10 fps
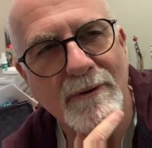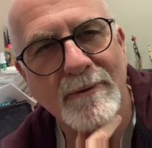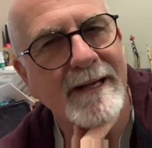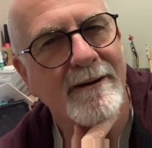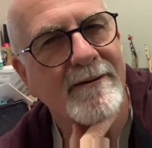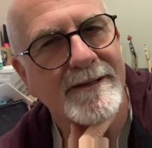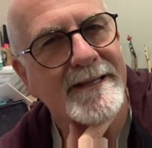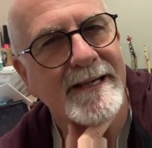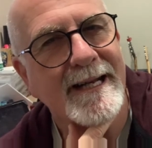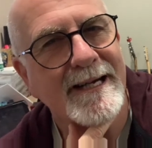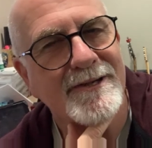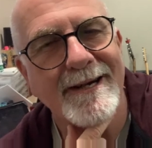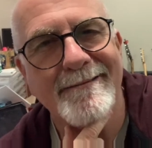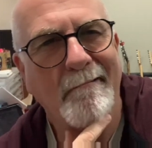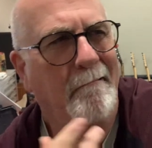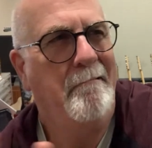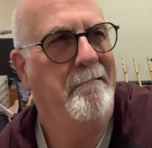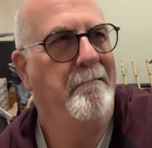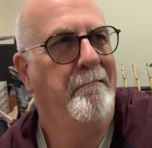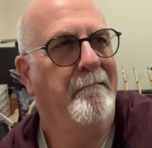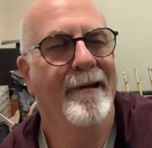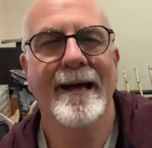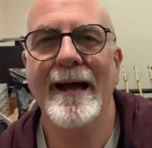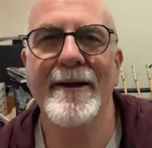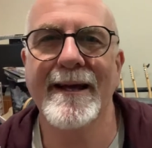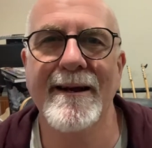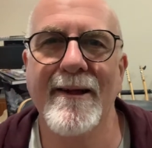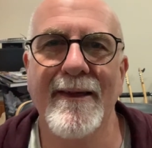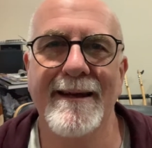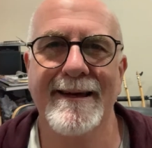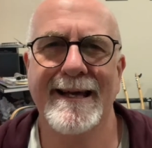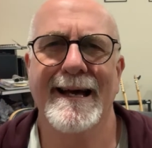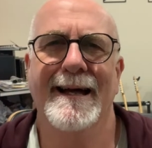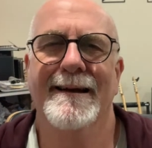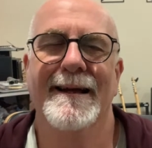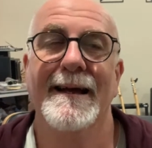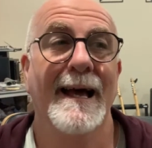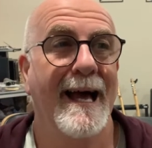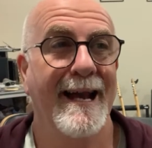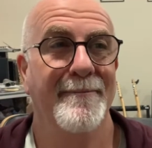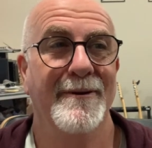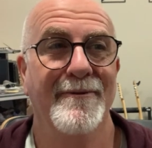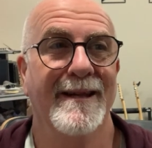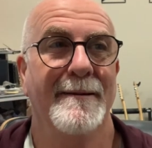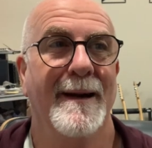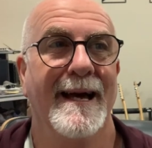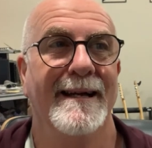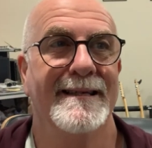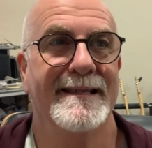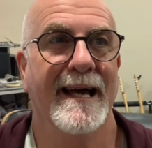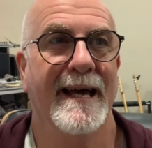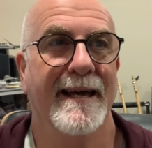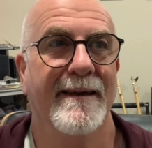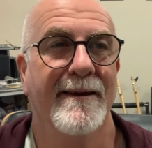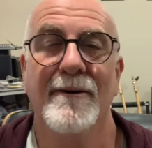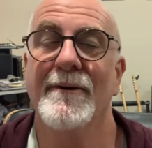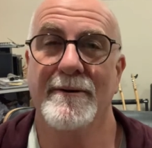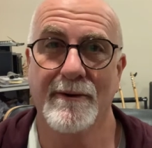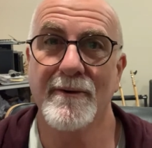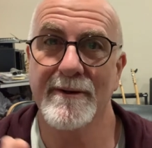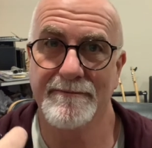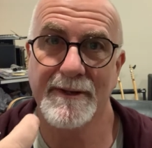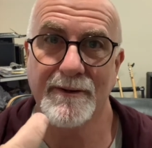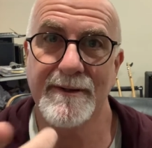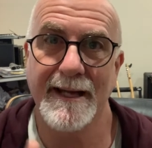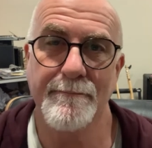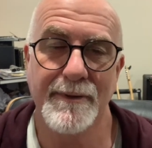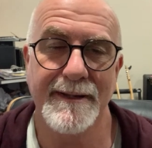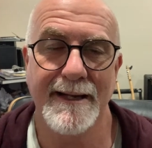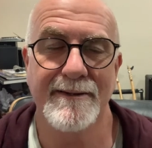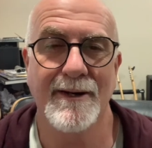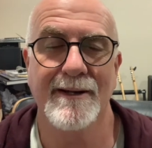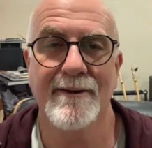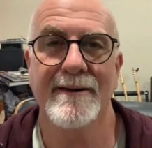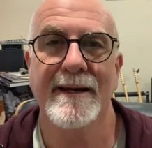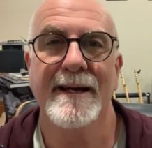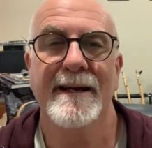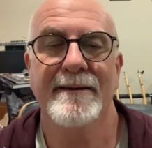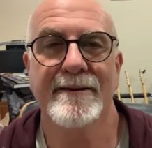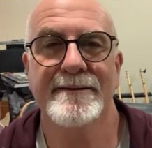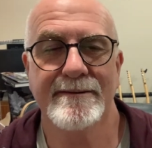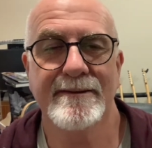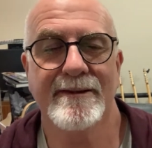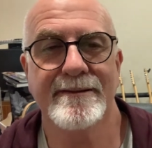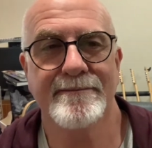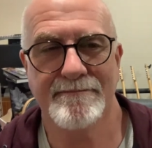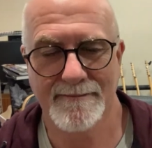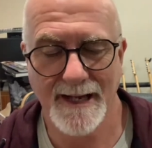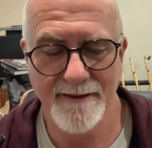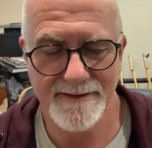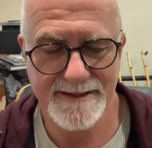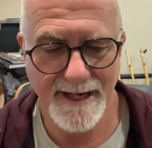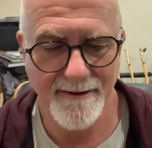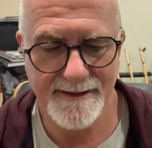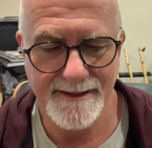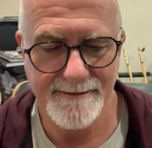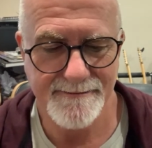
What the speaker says: when they were a teenager. How are you going to know that? You can't. And it'd be really bad to say, well, you could that, put that in dialogue. You could have this character,